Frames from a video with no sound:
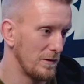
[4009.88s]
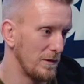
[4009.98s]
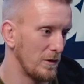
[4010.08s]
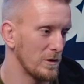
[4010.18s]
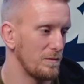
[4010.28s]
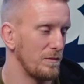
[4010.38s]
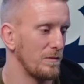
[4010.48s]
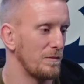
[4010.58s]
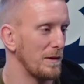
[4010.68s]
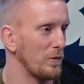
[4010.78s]
those
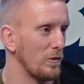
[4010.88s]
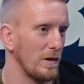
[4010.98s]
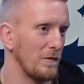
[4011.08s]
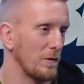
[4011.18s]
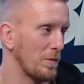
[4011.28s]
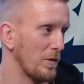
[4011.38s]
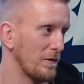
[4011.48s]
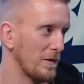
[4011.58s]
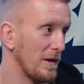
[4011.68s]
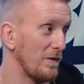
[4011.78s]
people, if you're
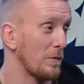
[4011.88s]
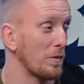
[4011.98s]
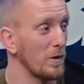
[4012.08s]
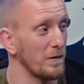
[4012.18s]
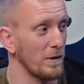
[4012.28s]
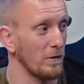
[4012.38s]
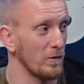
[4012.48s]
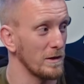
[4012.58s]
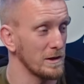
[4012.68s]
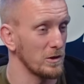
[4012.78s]
promoted, if you're promoted for the
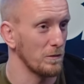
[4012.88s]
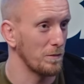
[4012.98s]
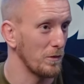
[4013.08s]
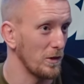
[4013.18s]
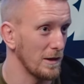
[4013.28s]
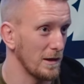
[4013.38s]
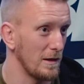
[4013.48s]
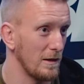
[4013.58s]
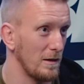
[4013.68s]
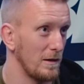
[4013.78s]
wrong reasons, you're promoted
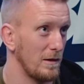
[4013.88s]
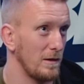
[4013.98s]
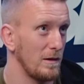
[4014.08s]
uh,